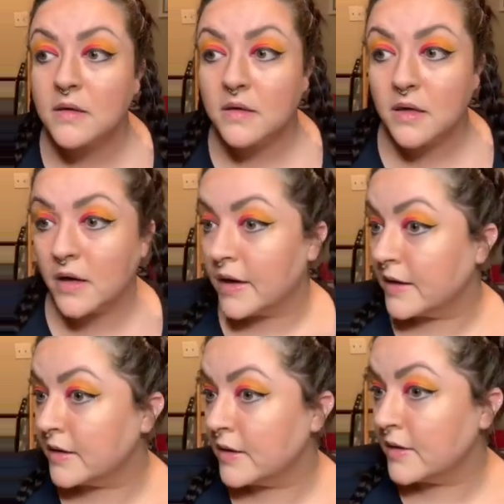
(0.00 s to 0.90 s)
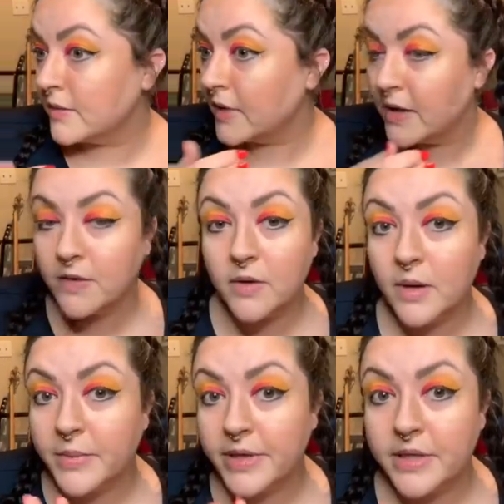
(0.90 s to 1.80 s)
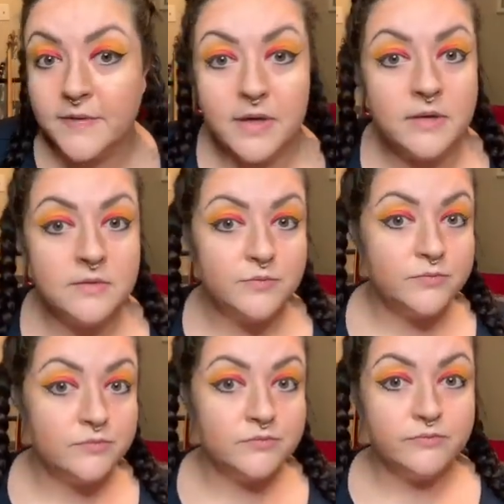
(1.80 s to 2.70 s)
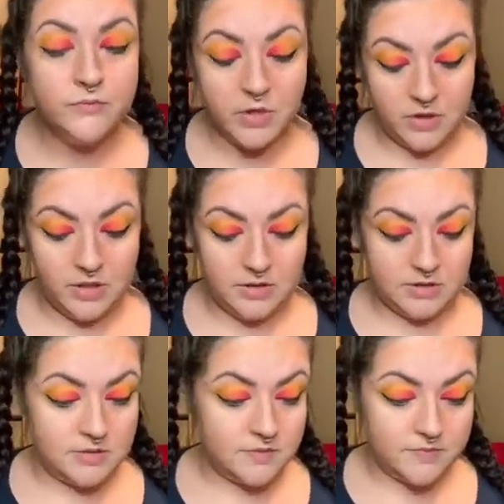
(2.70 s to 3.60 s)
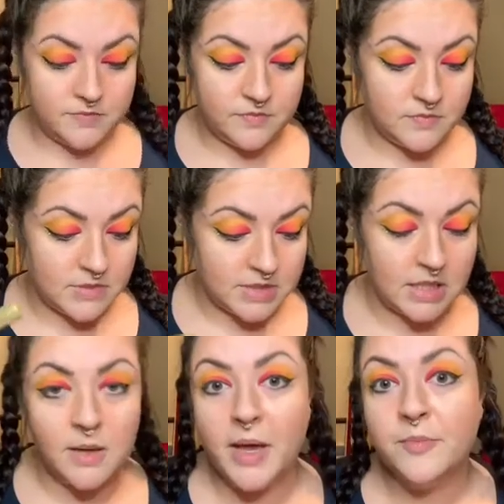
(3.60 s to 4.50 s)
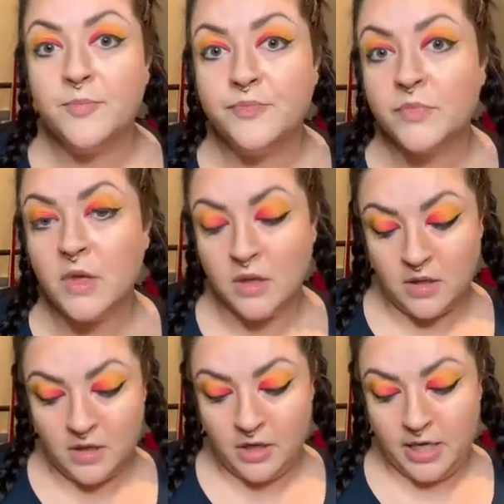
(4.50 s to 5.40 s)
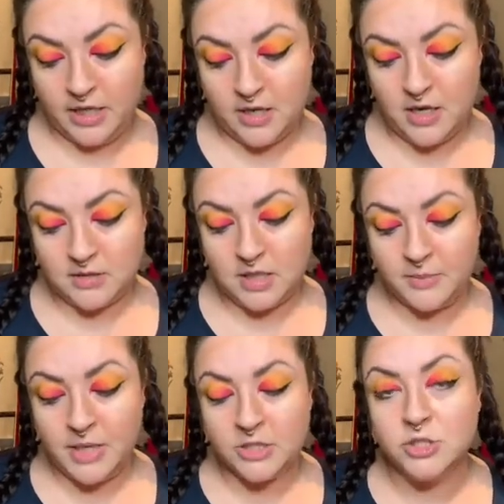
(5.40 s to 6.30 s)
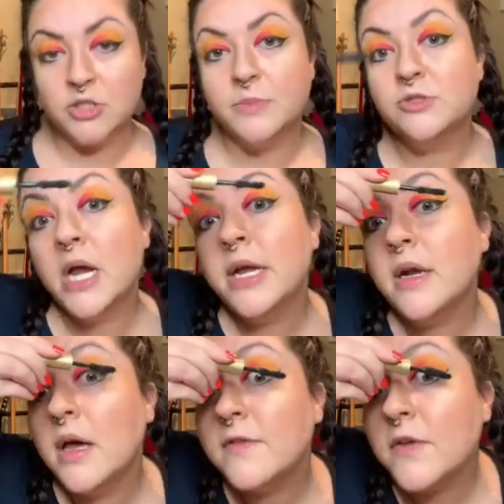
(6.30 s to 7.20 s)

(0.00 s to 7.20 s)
All right, you know, whatever. I'm gonna leave it. It's not that bad. All right, top lashes should be dry enough.